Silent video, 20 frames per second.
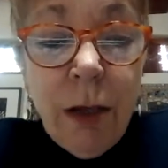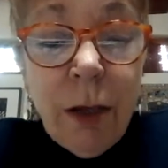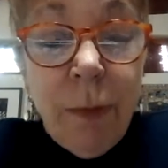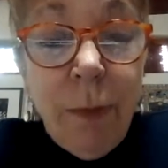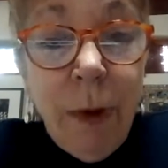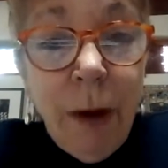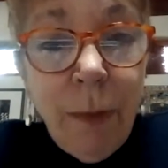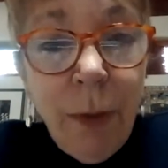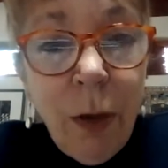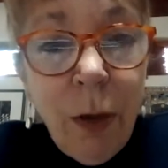The
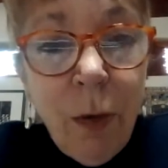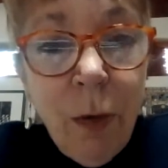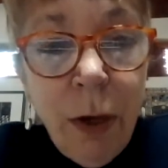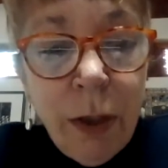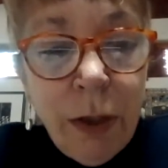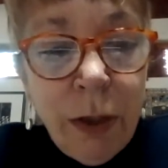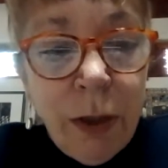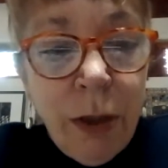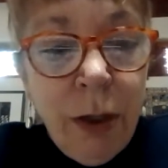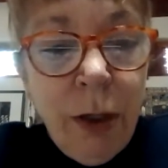public
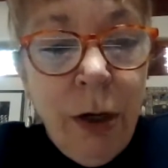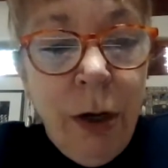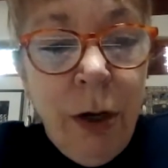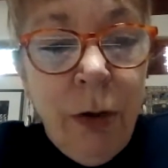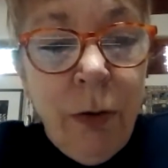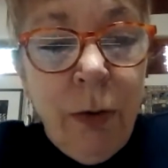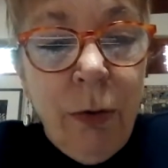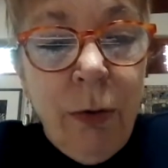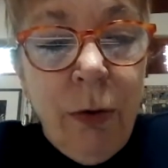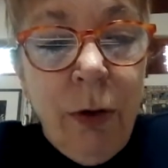wants to
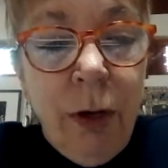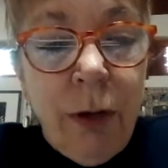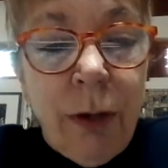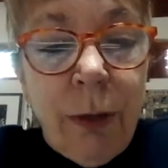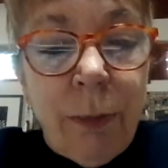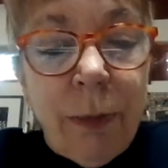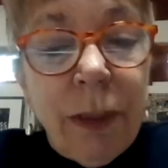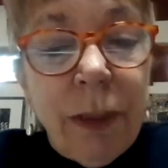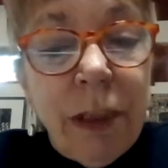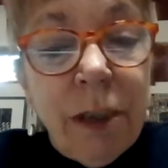know
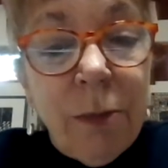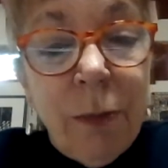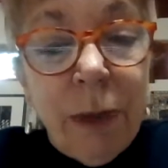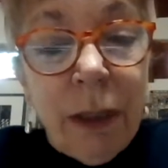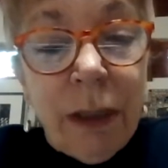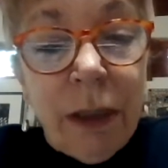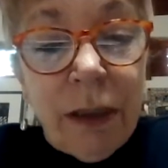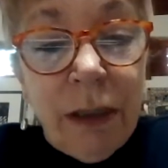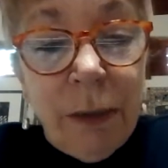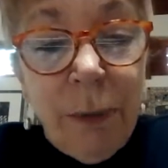that police
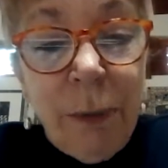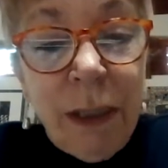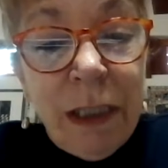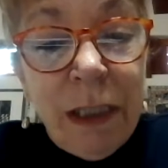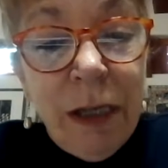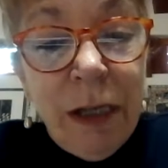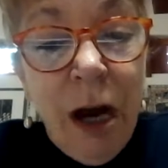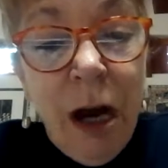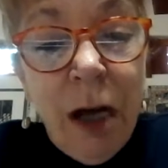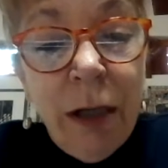
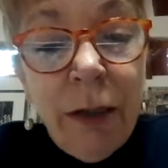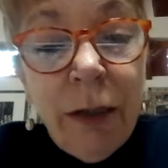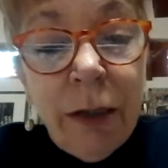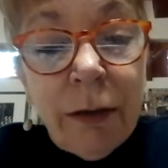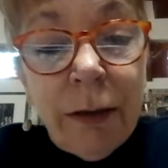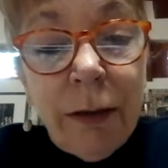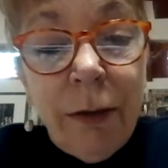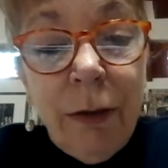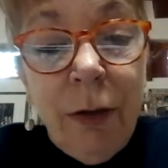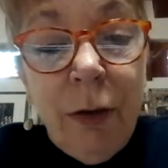
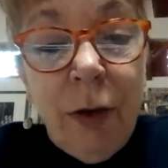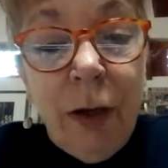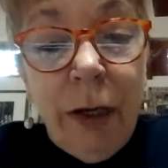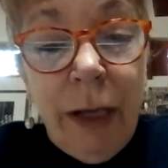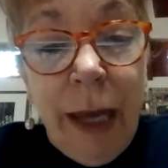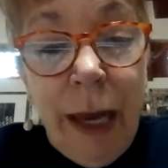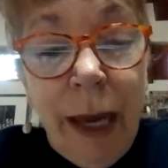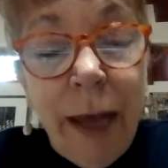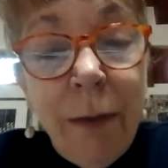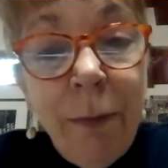misconduct
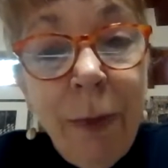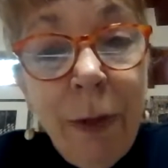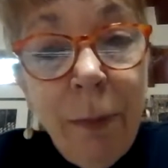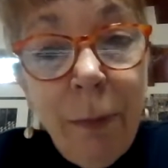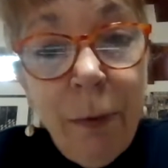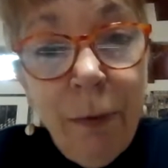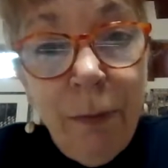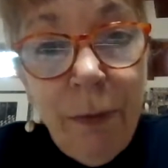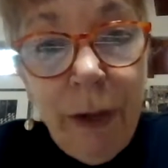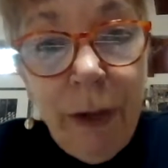can be
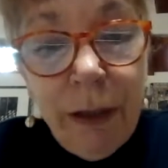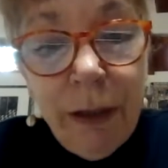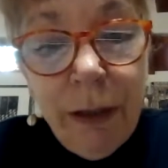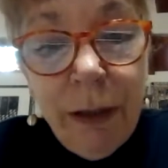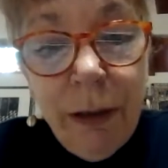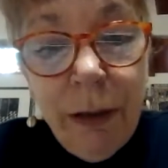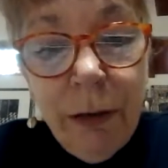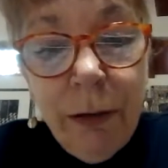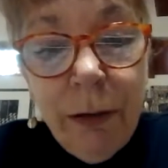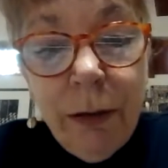
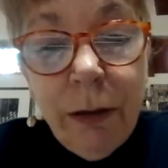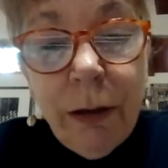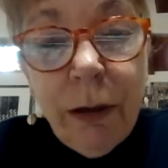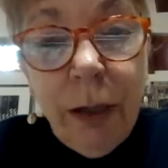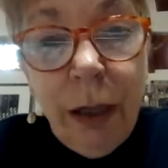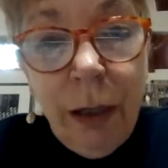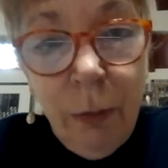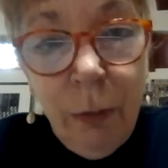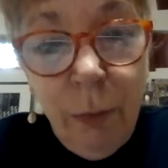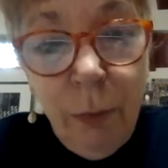prevented
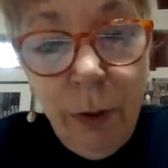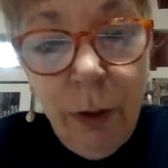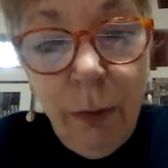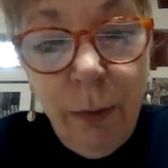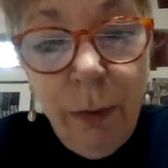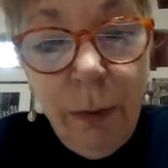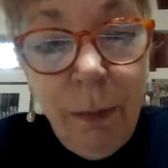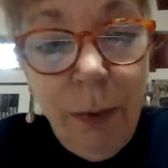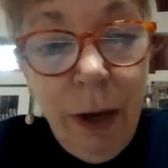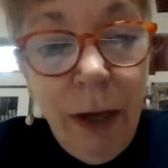and will
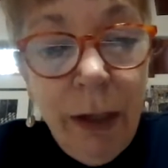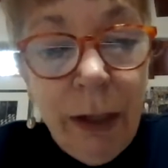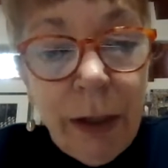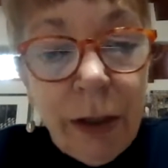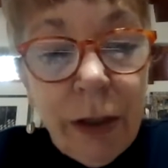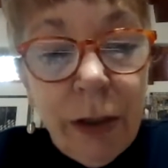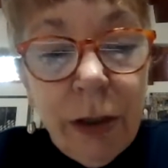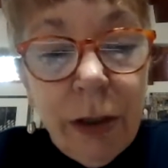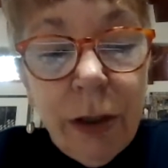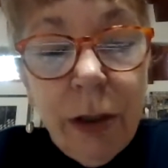be
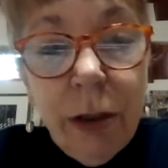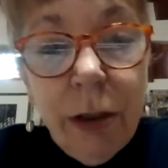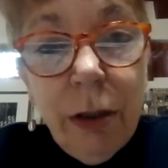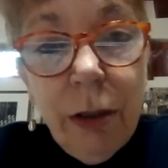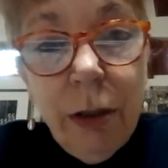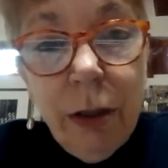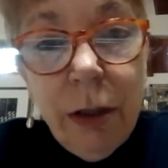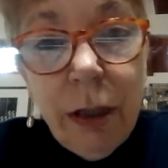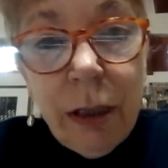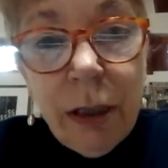punished,
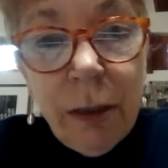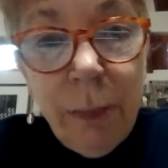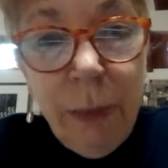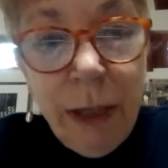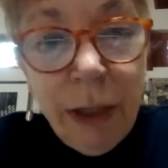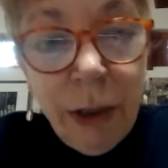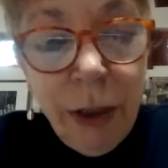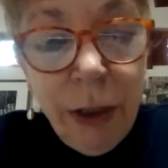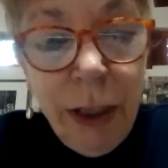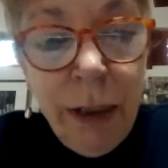
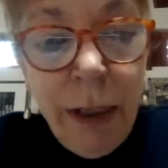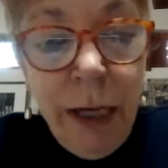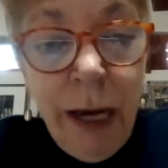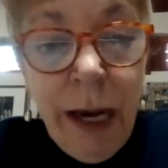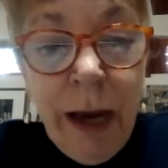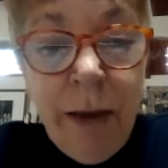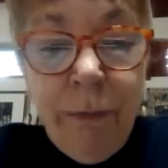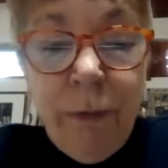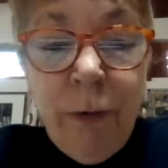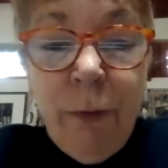especially in the
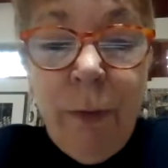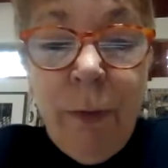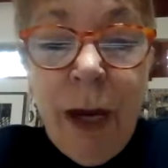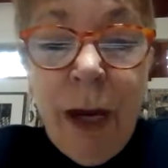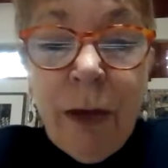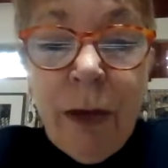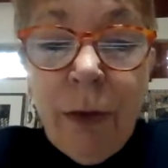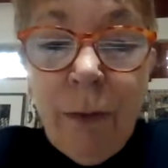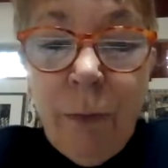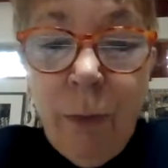
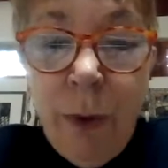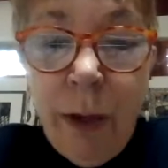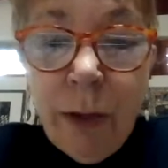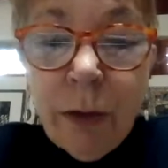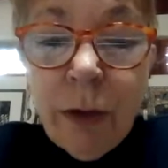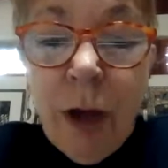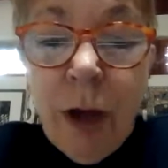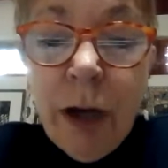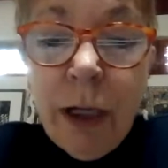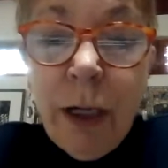aftermath of
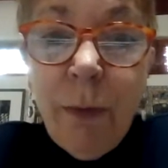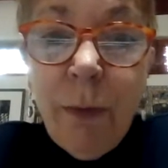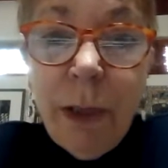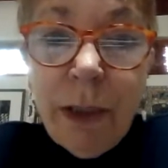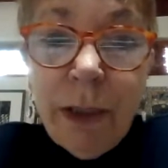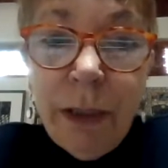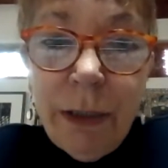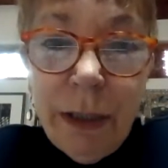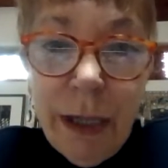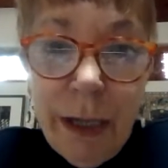
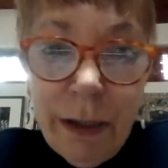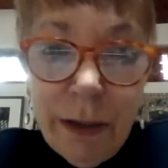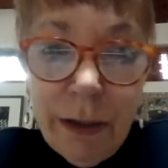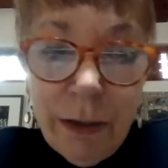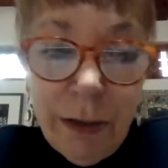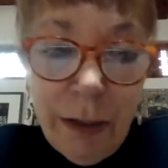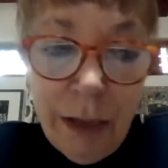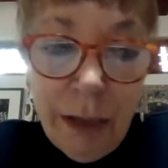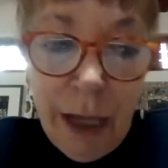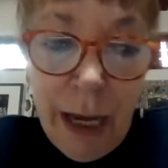well-documented
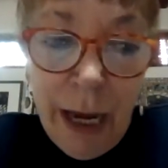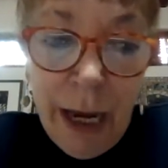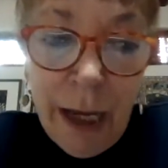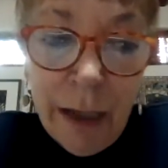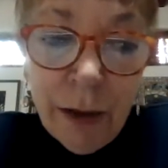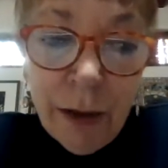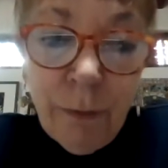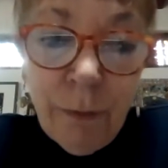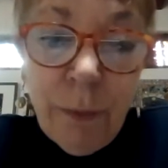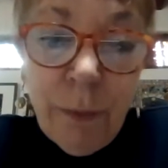deaths at the
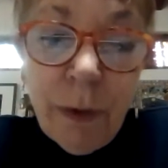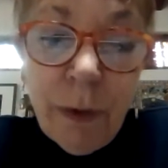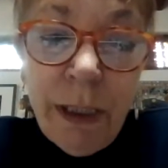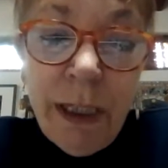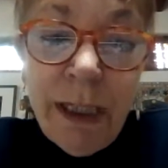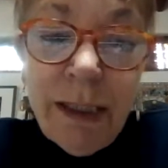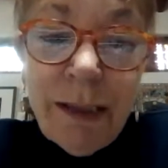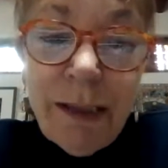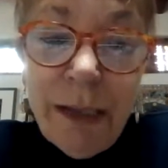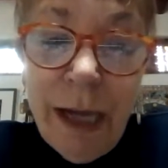hands of
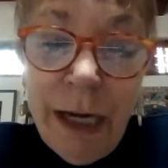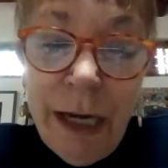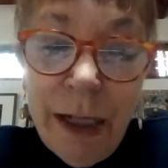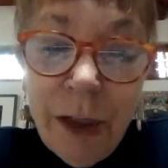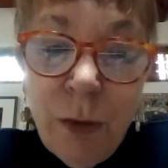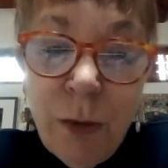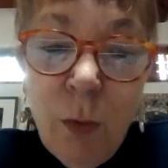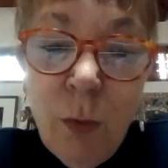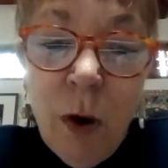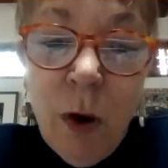police
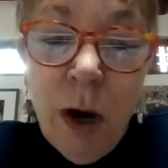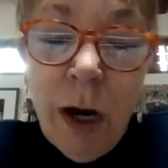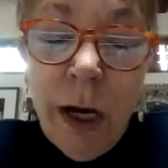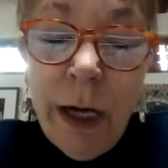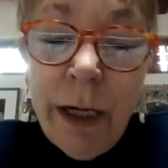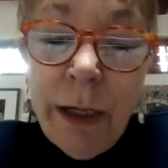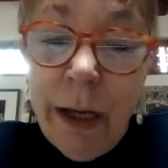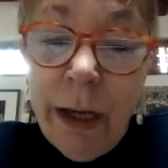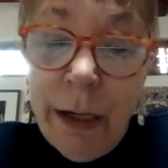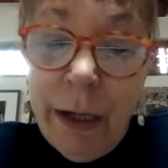
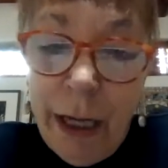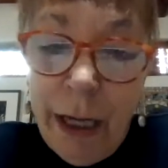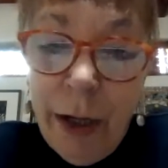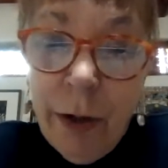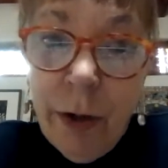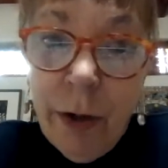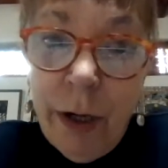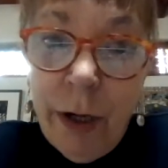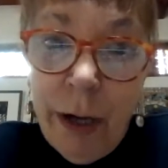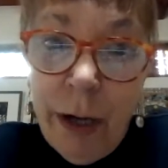nationwide and
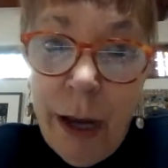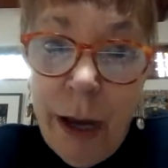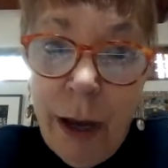here in